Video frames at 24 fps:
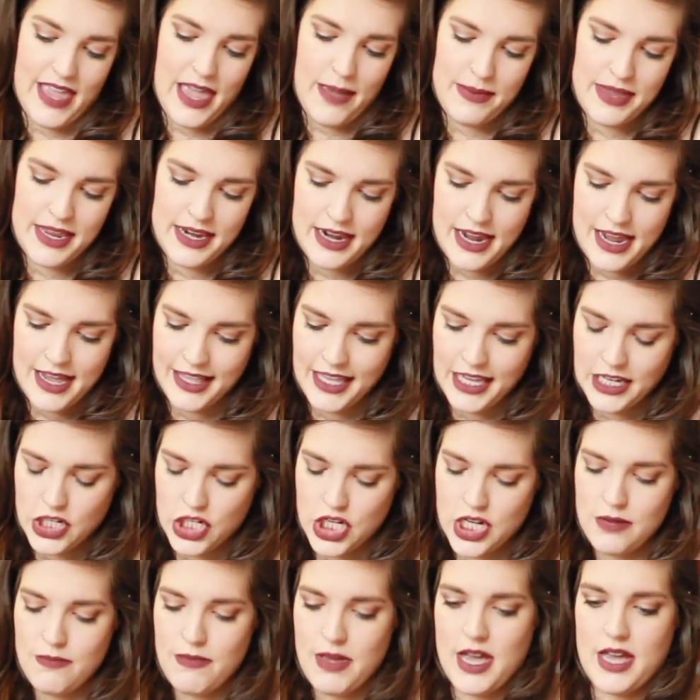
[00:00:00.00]
I mean, I like
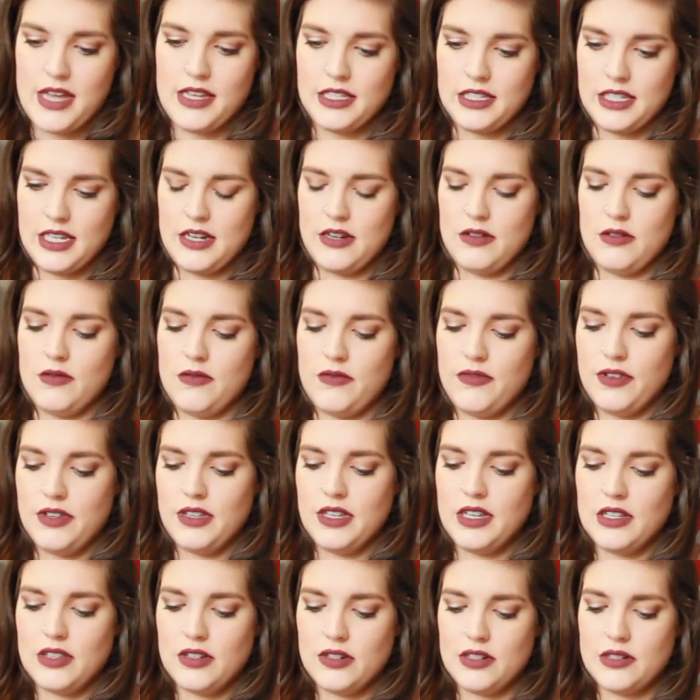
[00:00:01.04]
sheet masks. I don't feel
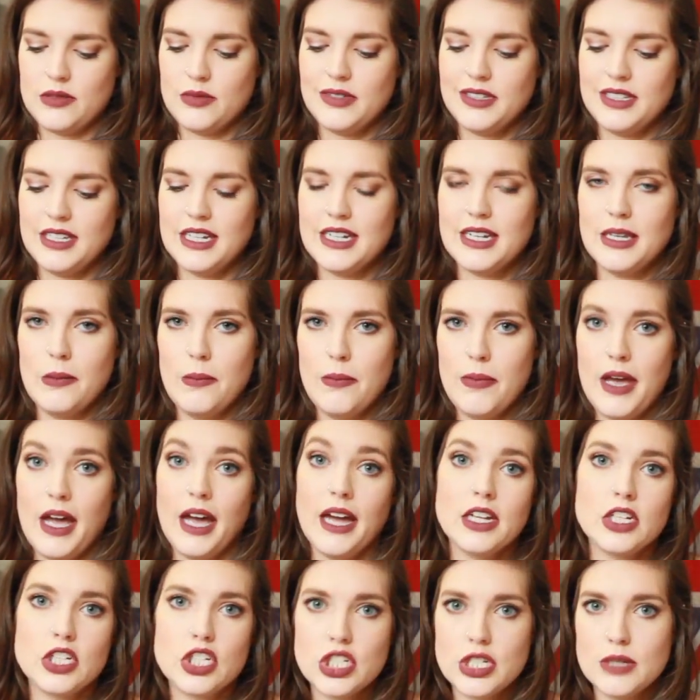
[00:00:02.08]
like there's really any
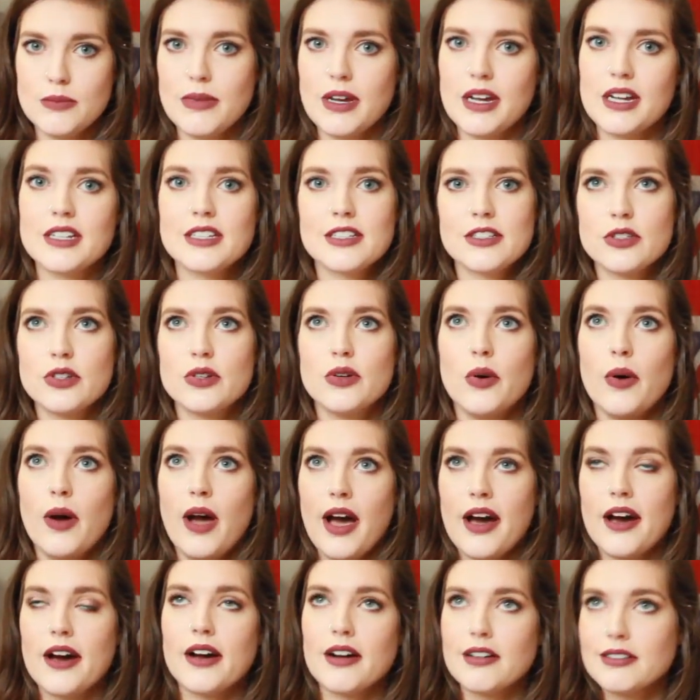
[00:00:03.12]
bad sheet masks, so
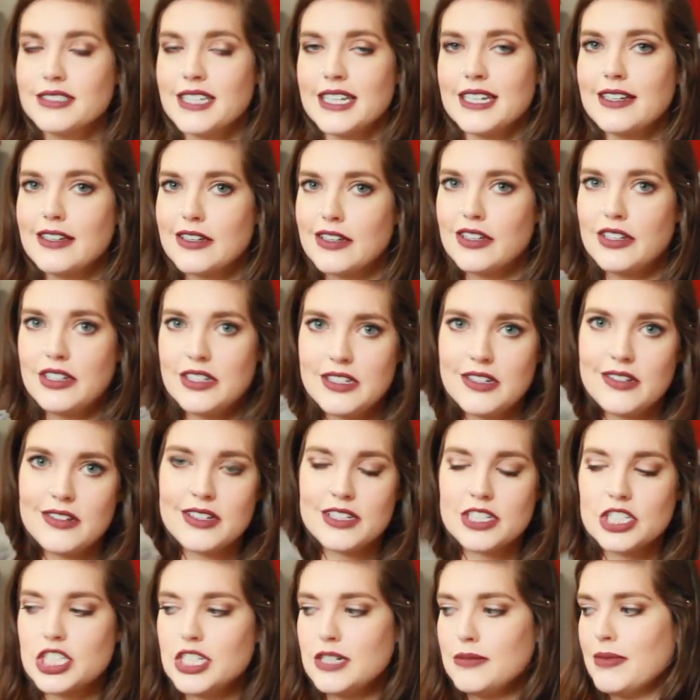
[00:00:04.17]
I'll take a good deal
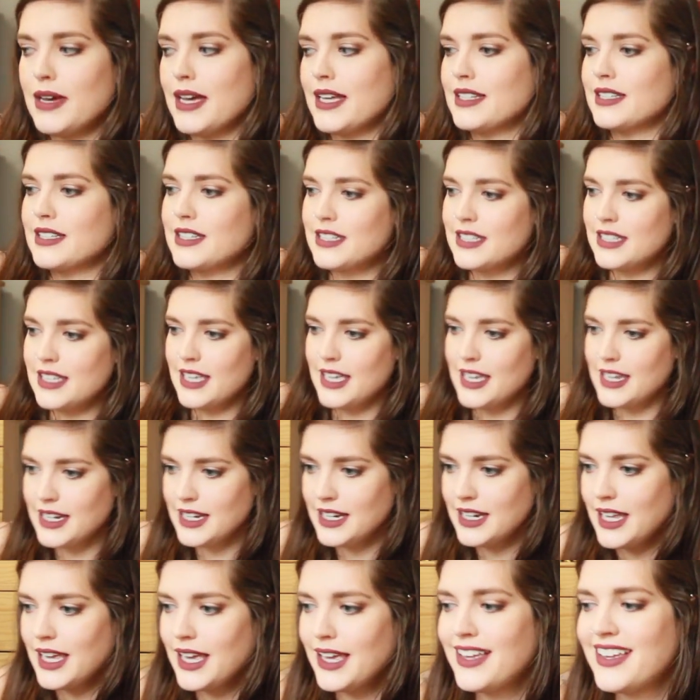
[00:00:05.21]
on sheet masks
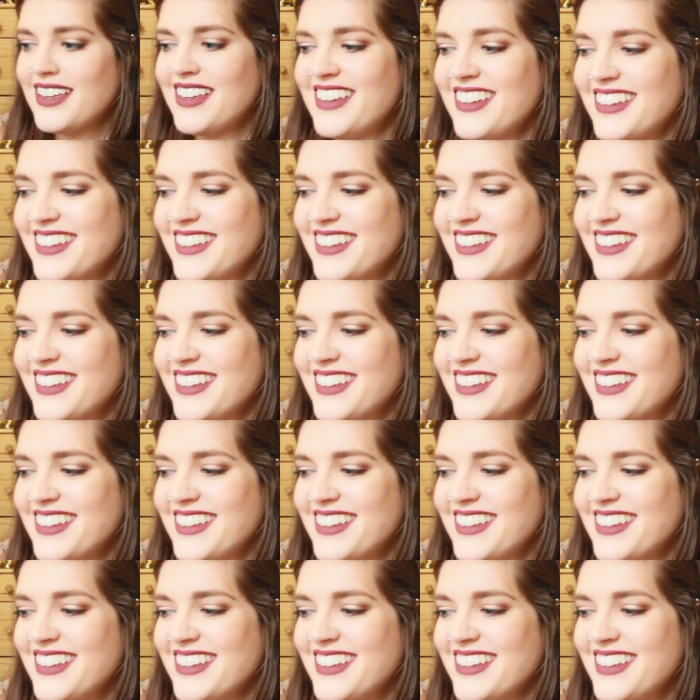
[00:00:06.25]
any day.